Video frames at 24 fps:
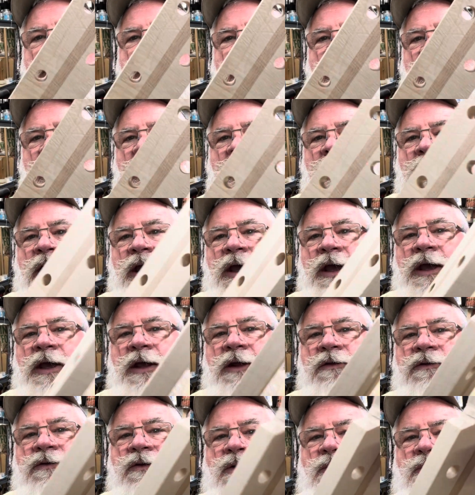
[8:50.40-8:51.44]

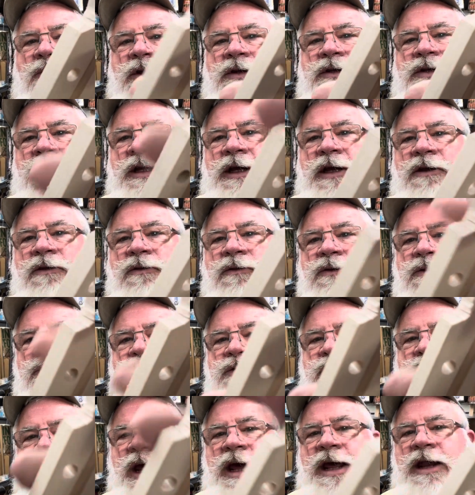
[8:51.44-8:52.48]
And so once I get through
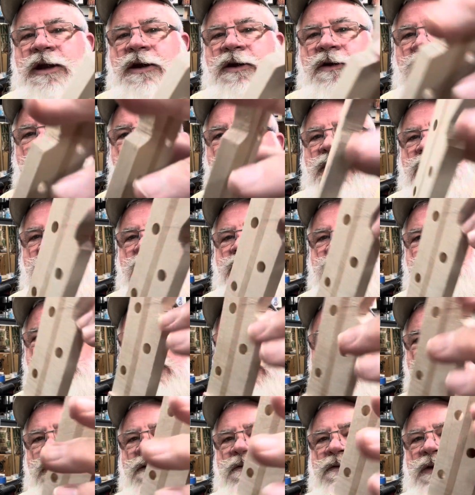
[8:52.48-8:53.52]
sanding all this
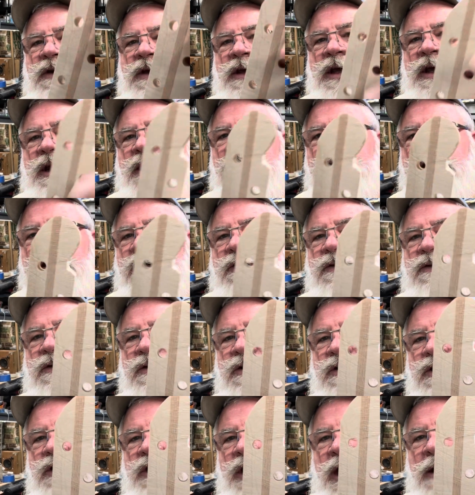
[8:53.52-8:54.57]
off and getting this
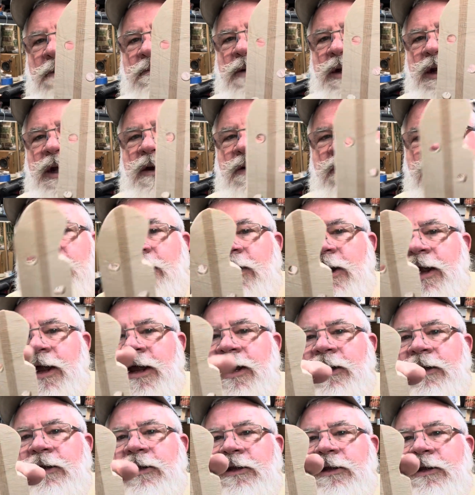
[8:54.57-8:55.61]
shaped in
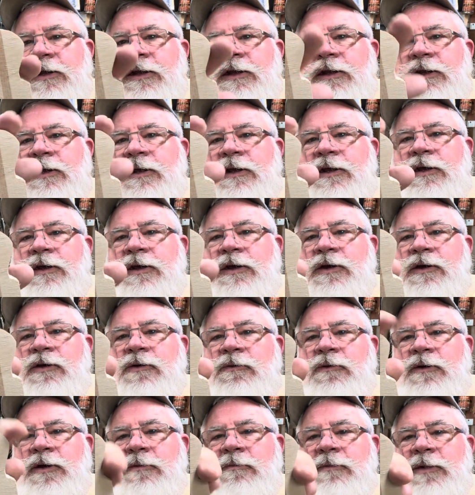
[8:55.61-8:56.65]
right
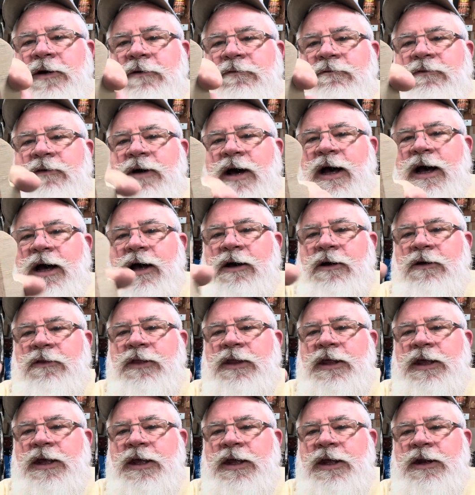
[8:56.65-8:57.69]
with my file,
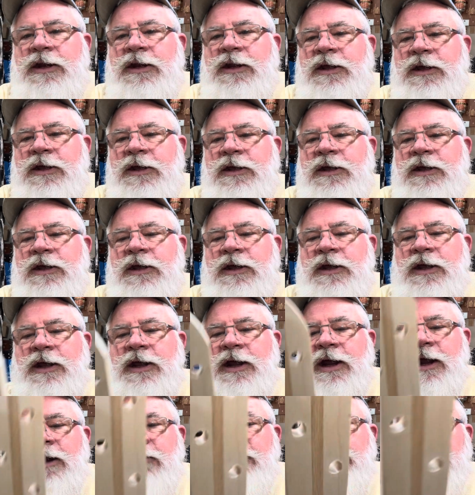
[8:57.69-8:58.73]
then
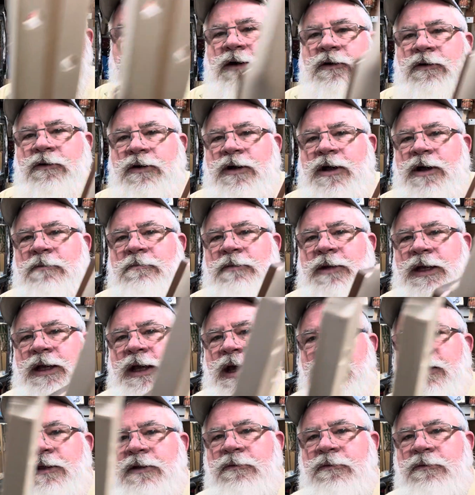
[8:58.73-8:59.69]
everything will come together